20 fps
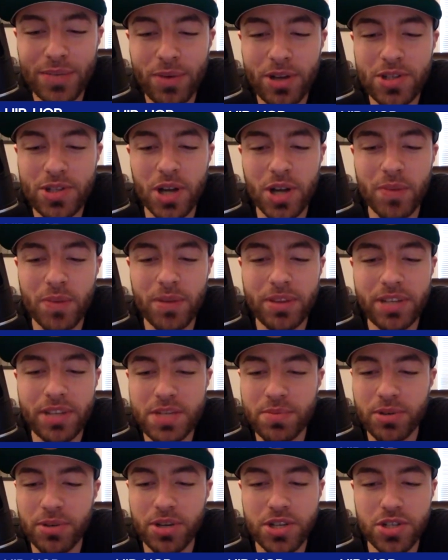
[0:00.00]
want to talk about
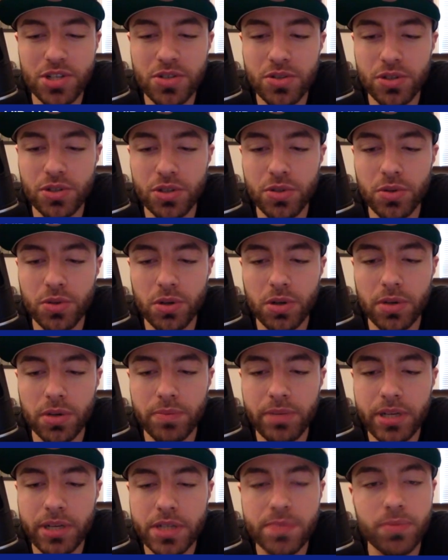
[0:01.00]
this because you you were in
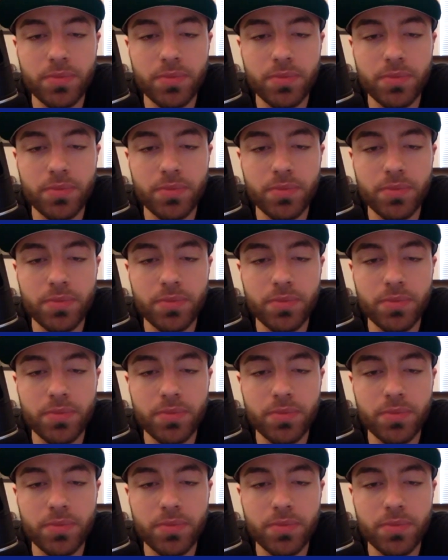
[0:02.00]
mixed